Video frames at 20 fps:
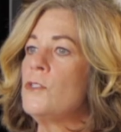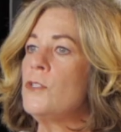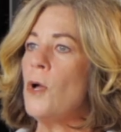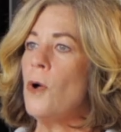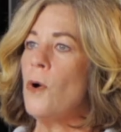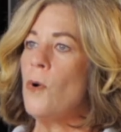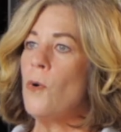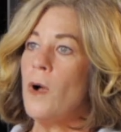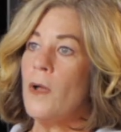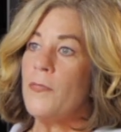
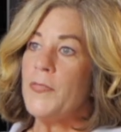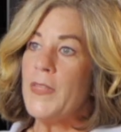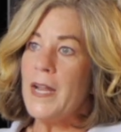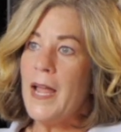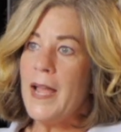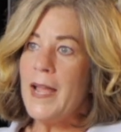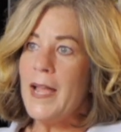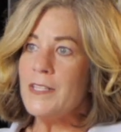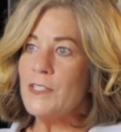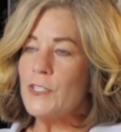So then
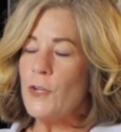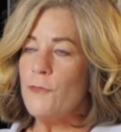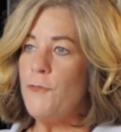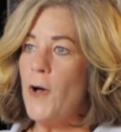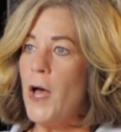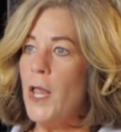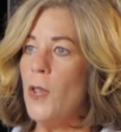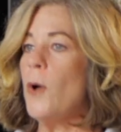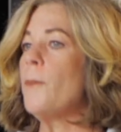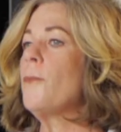I ask a
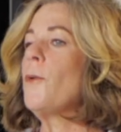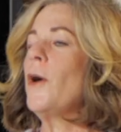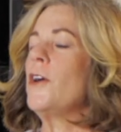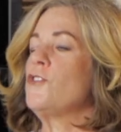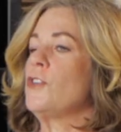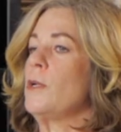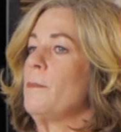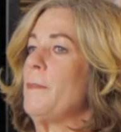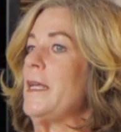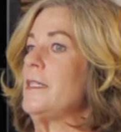follow-up
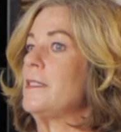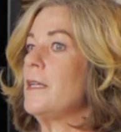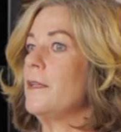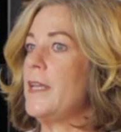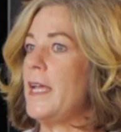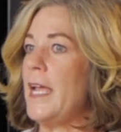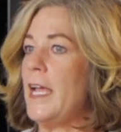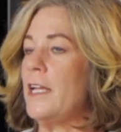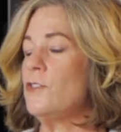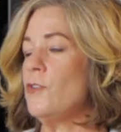question based on
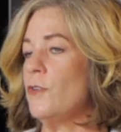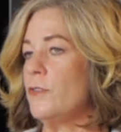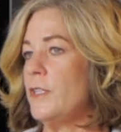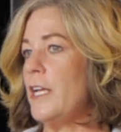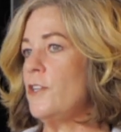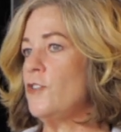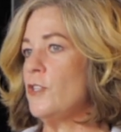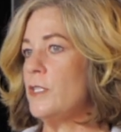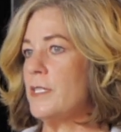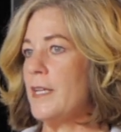the answer
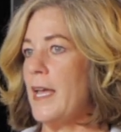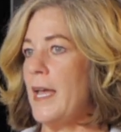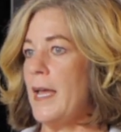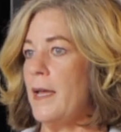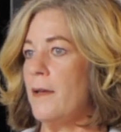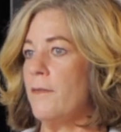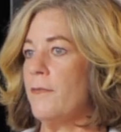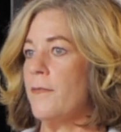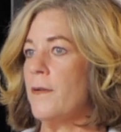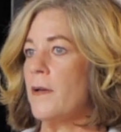they just
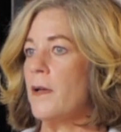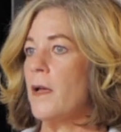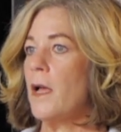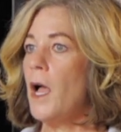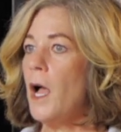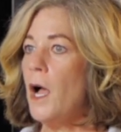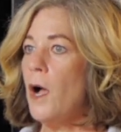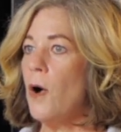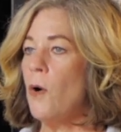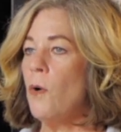gave.
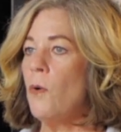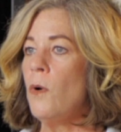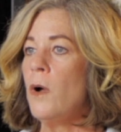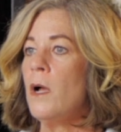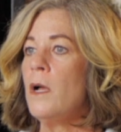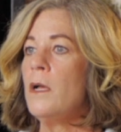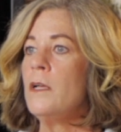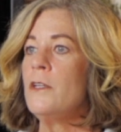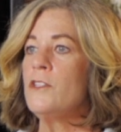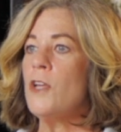"Oh,
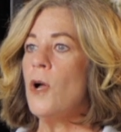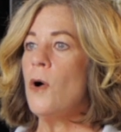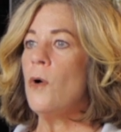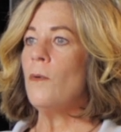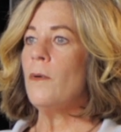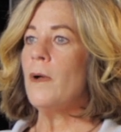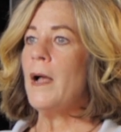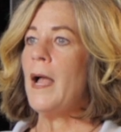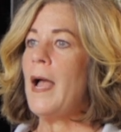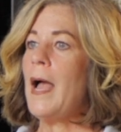
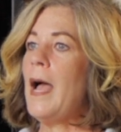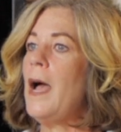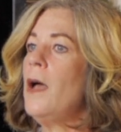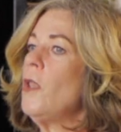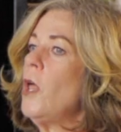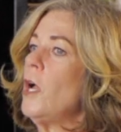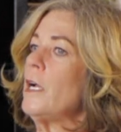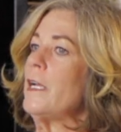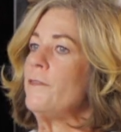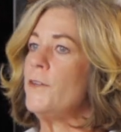so how
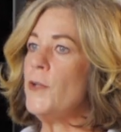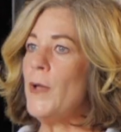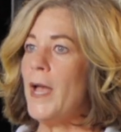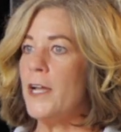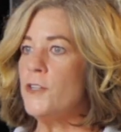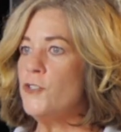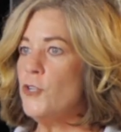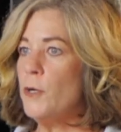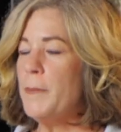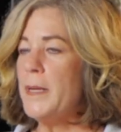long have you
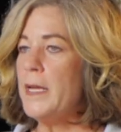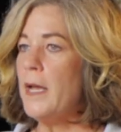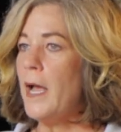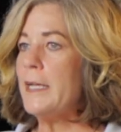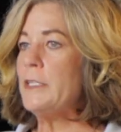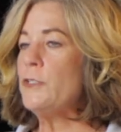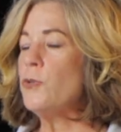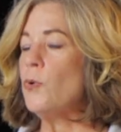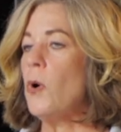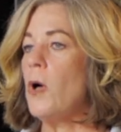had your
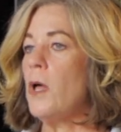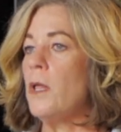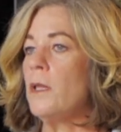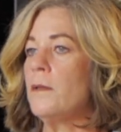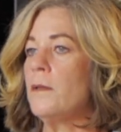BI tool?"